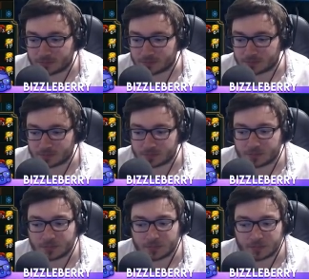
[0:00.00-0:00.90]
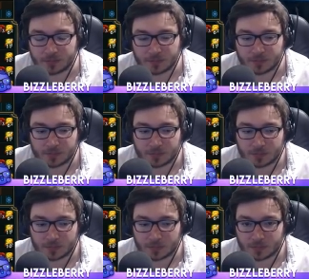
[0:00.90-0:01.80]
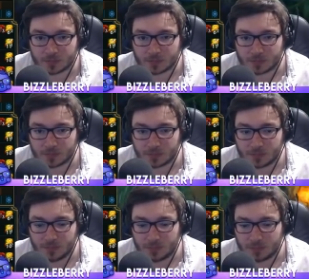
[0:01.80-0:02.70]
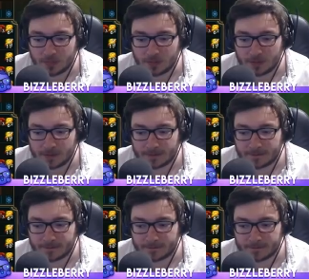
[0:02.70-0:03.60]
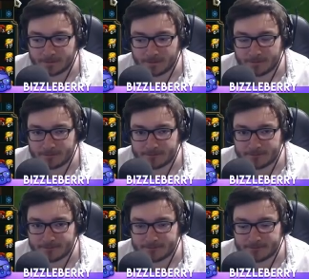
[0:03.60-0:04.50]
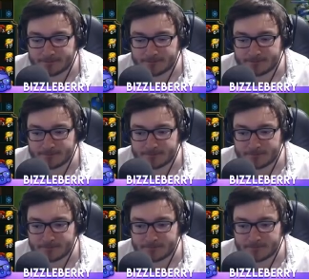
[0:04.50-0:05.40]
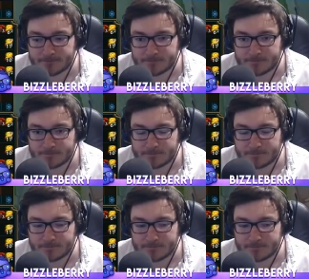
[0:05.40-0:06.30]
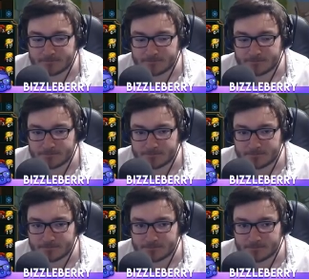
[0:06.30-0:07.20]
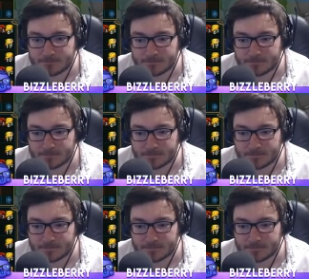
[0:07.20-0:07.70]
(silence)